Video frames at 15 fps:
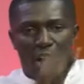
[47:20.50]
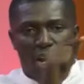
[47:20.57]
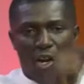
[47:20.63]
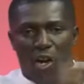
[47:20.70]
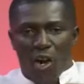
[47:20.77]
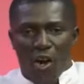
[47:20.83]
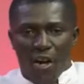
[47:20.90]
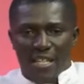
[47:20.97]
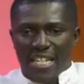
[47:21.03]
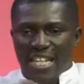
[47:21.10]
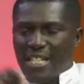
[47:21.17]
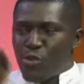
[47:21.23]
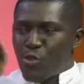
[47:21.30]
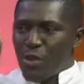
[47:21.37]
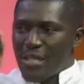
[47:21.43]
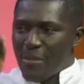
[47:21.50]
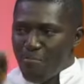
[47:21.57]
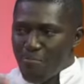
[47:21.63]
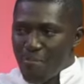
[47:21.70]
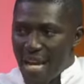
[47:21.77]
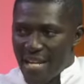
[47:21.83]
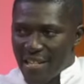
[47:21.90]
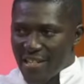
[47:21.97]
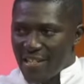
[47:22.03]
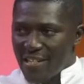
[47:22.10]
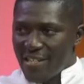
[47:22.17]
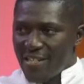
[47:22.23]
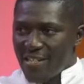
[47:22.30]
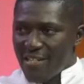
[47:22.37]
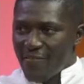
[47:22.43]
God is with men.
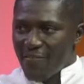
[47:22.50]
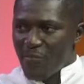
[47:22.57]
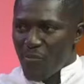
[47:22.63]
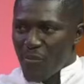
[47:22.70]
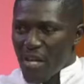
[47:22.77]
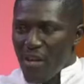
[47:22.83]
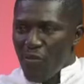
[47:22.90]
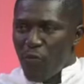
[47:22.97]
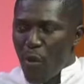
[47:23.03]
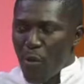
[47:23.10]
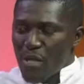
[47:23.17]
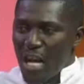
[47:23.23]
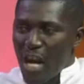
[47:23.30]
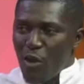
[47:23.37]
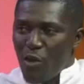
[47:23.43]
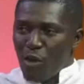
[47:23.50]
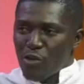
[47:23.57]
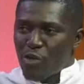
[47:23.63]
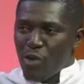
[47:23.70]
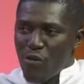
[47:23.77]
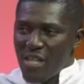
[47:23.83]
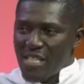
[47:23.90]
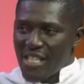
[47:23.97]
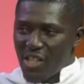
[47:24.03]
For without controversy,